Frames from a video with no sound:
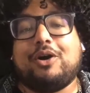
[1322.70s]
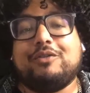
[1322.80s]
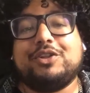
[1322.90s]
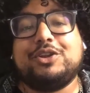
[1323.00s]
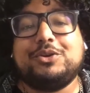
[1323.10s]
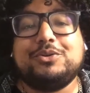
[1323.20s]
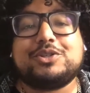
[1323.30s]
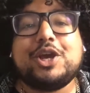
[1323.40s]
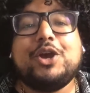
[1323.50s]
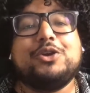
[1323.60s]
of the news
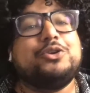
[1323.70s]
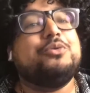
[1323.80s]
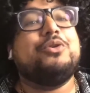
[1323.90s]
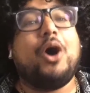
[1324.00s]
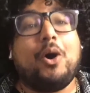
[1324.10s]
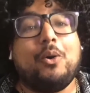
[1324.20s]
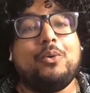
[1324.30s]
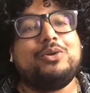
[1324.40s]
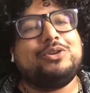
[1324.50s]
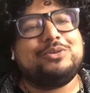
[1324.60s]
you know
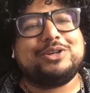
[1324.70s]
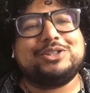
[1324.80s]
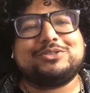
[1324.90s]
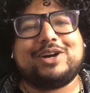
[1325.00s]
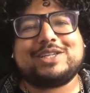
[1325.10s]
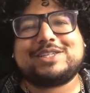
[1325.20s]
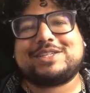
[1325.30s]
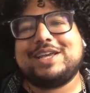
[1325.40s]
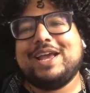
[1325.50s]
you can trust.